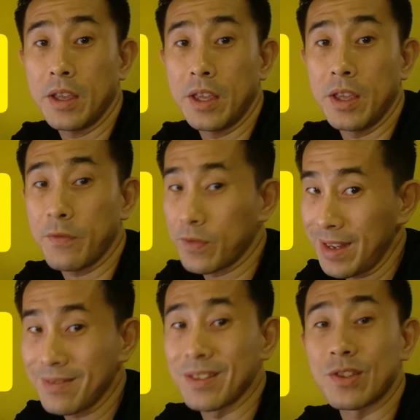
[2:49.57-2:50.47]
If
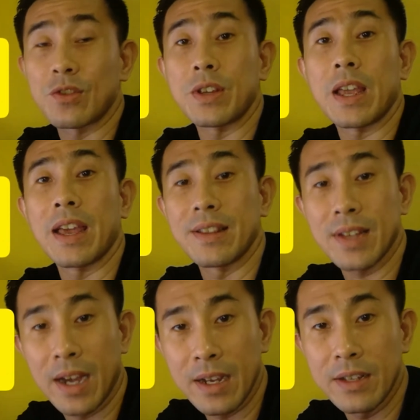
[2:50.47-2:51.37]
that district has
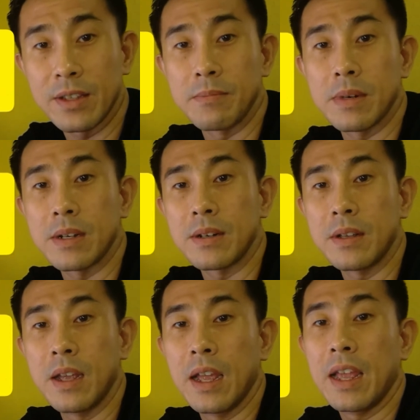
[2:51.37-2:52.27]
high demand,
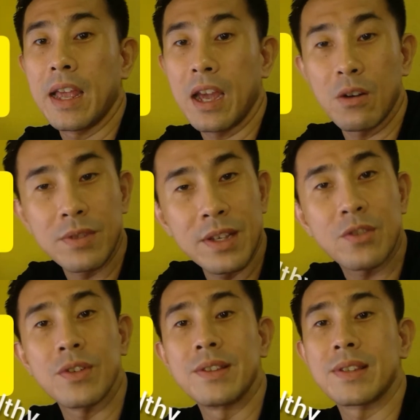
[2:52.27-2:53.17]
healthy
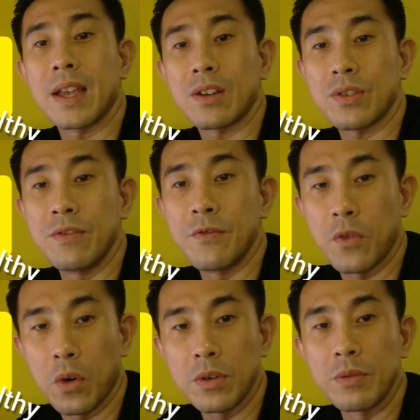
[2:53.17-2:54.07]
transaction
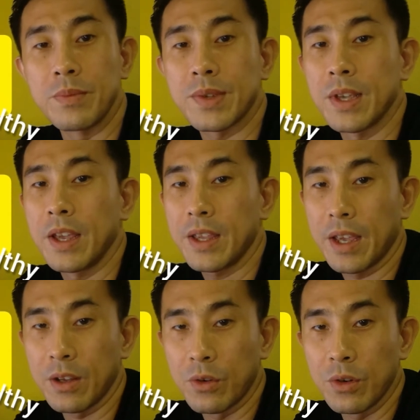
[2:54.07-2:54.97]
volumes,
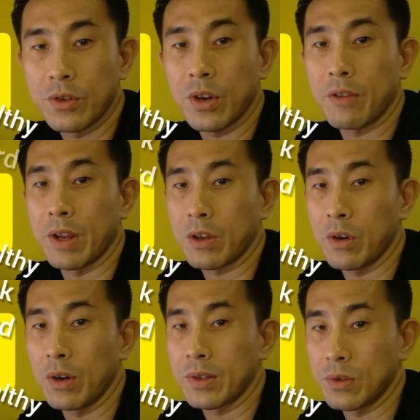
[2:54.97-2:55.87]
and good track
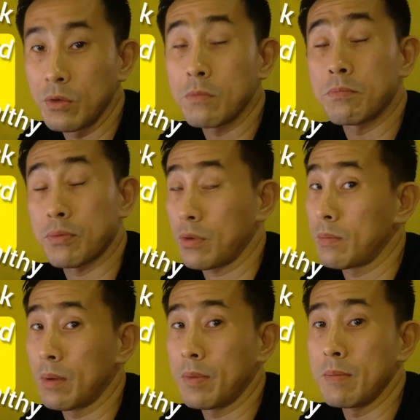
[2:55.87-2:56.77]
records, you
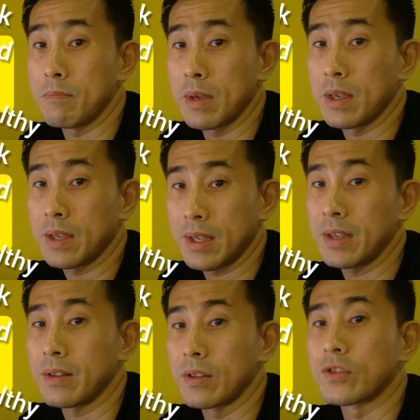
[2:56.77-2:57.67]
probably may
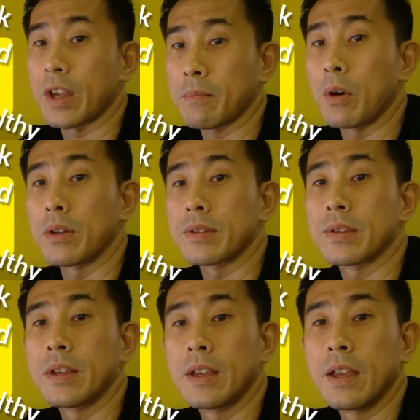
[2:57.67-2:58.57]
hit the jackpot.
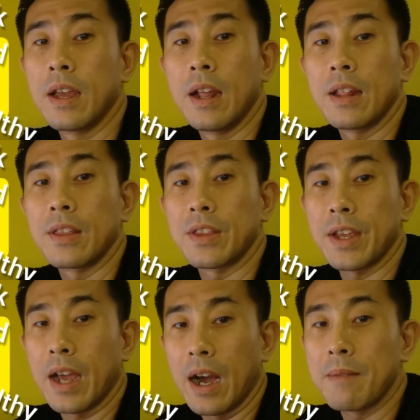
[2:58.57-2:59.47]

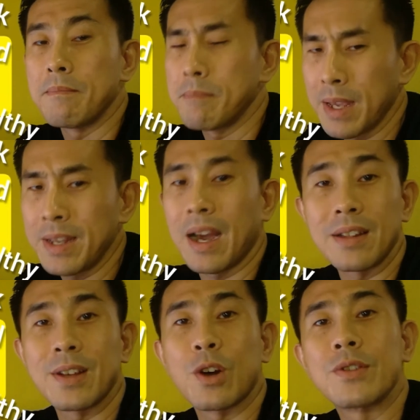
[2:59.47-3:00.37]
There are many
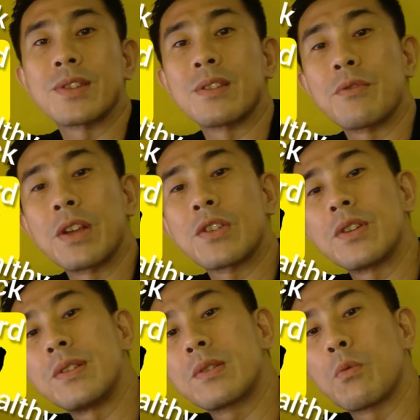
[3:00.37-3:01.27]
other
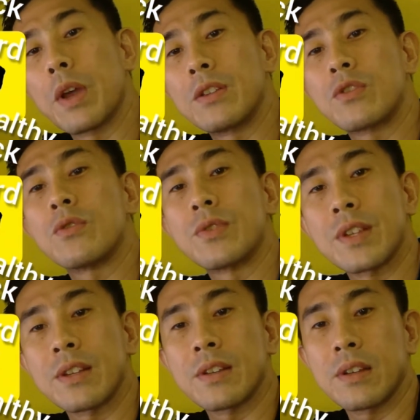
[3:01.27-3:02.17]
considerations when
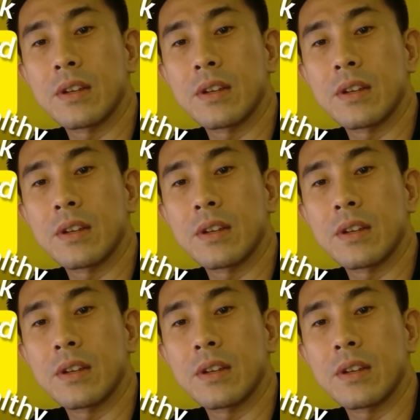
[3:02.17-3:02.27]
choosing